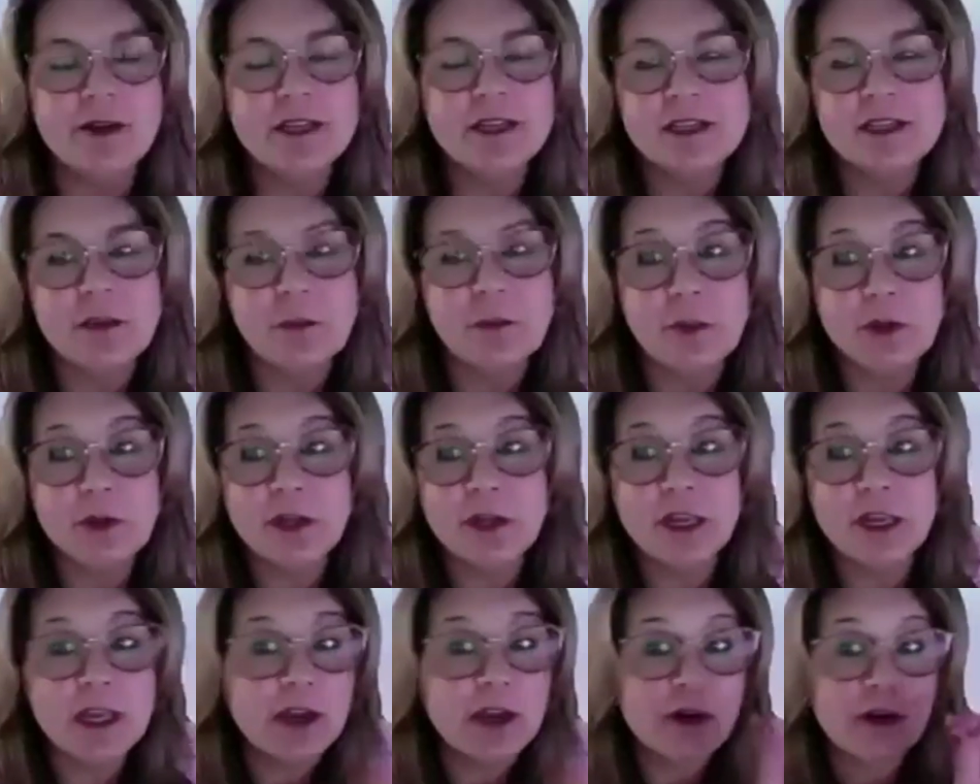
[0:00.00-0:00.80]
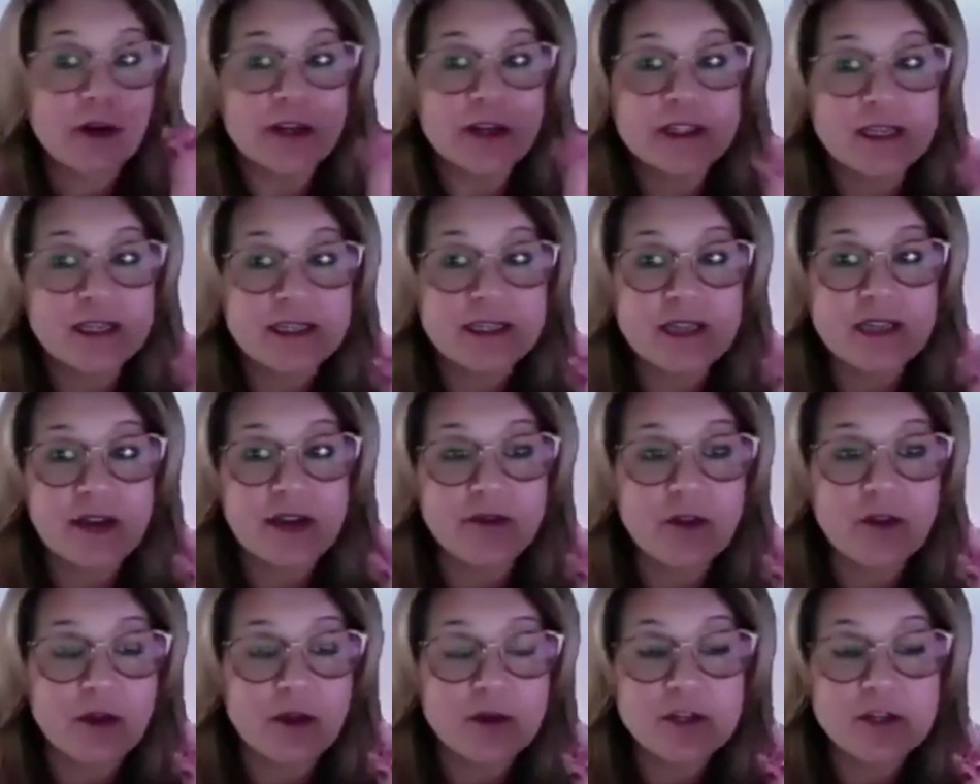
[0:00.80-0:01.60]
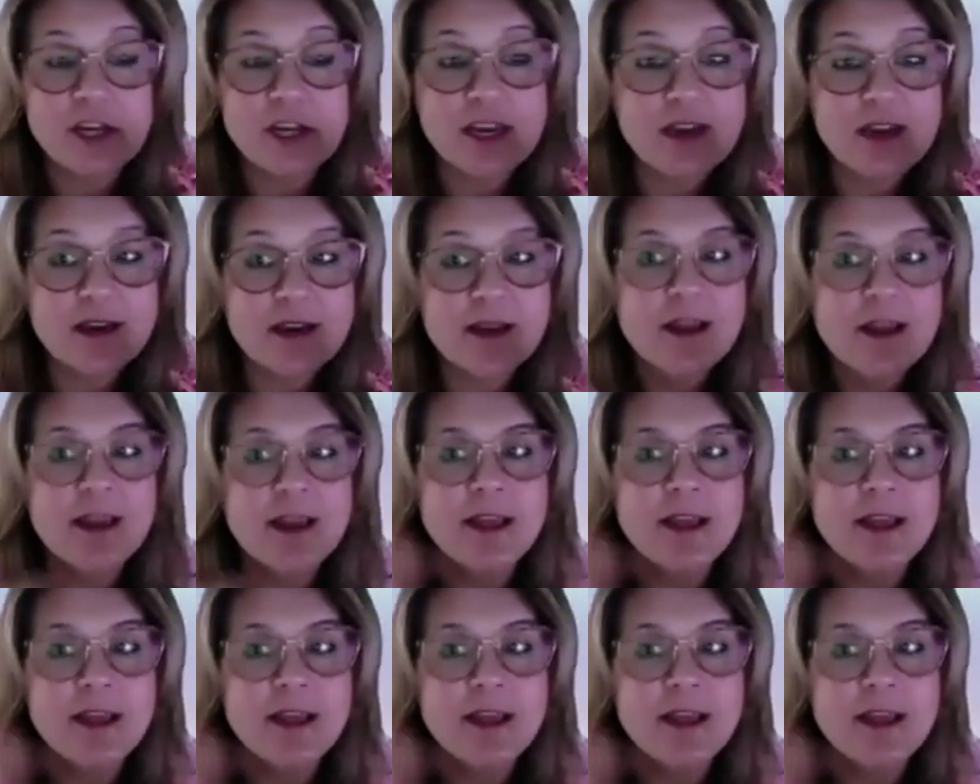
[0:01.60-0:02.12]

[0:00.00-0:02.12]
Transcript: is it bullying or is it tough coaching?